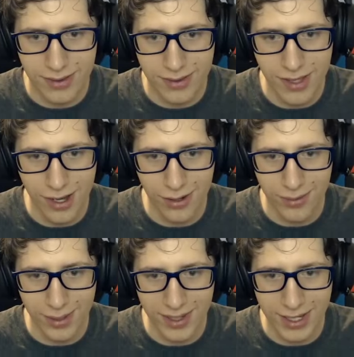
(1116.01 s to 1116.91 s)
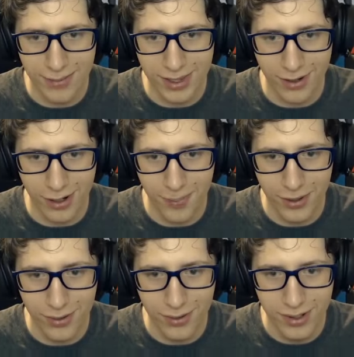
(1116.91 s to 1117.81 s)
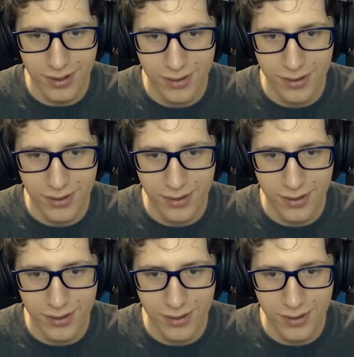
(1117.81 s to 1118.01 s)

No, let me get him with a harpoon.